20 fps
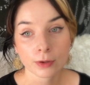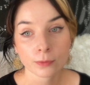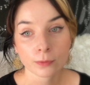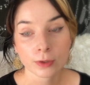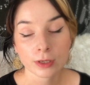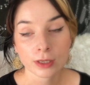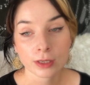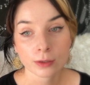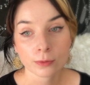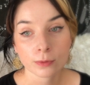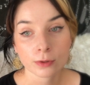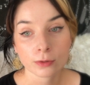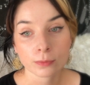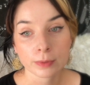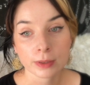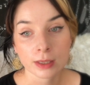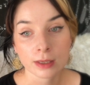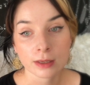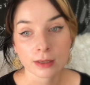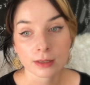We will
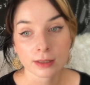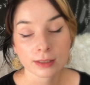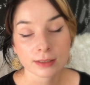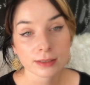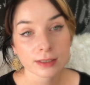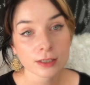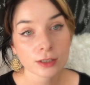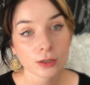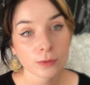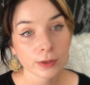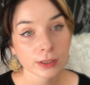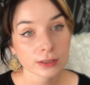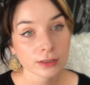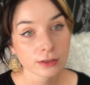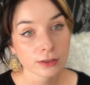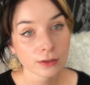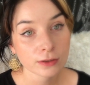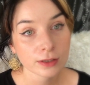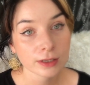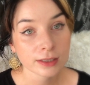be continuing to
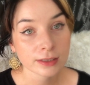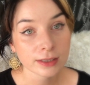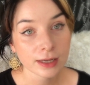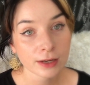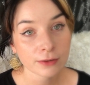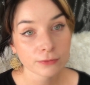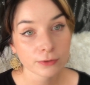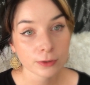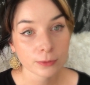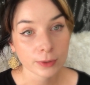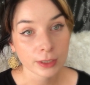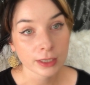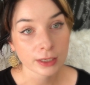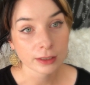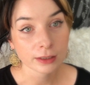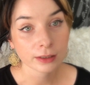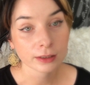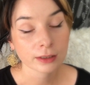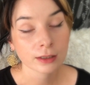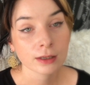do these every
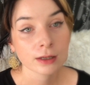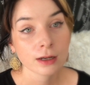week.